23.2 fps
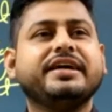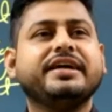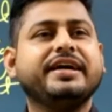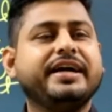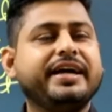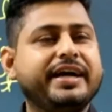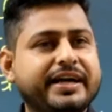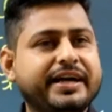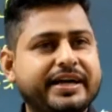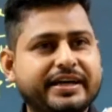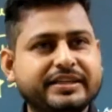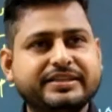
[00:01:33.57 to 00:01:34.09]

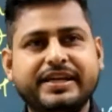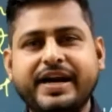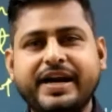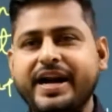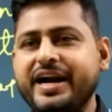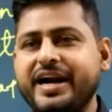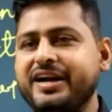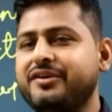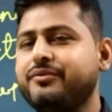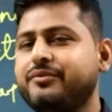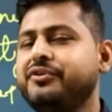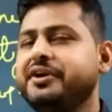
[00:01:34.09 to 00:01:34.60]
It
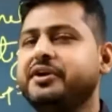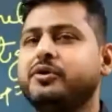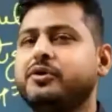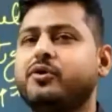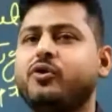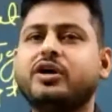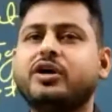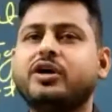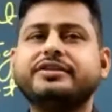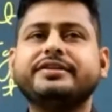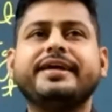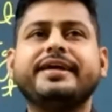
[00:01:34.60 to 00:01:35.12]
threat feed or
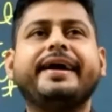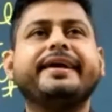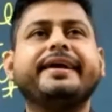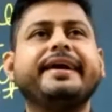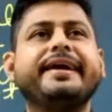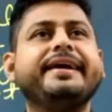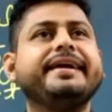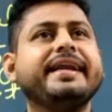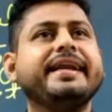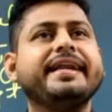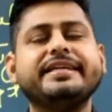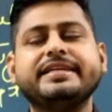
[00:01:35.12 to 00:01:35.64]
threat
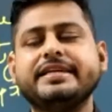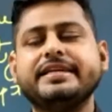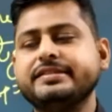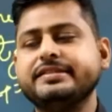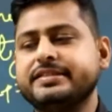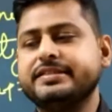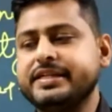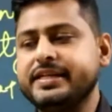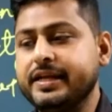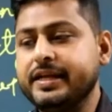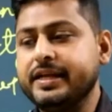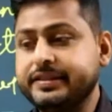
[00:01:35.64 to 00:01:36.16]
intelligence is
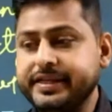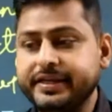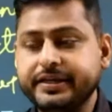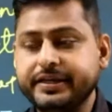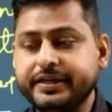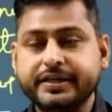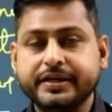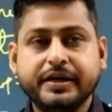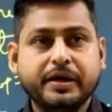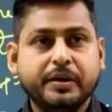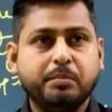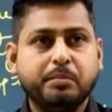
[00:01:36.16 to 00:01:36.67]
nothing
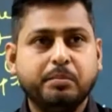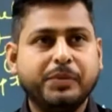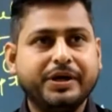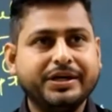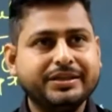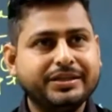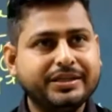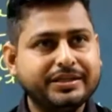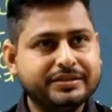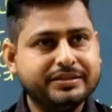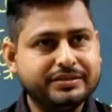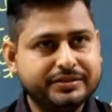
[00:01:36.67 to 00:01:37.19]
but
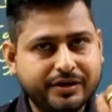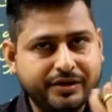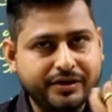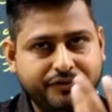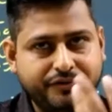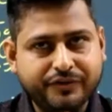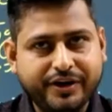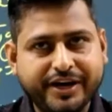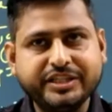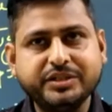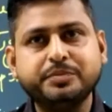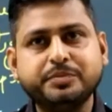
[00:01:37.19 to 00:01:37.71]
the set of
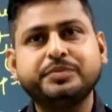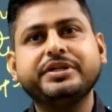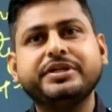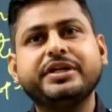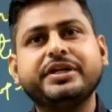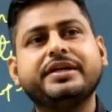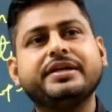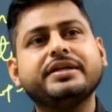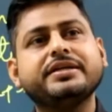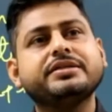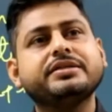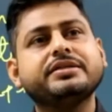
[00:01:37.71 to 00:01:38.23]
IP
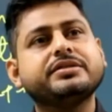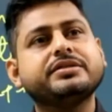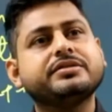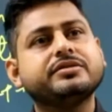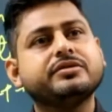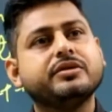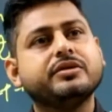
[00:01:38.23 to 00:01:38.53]
address,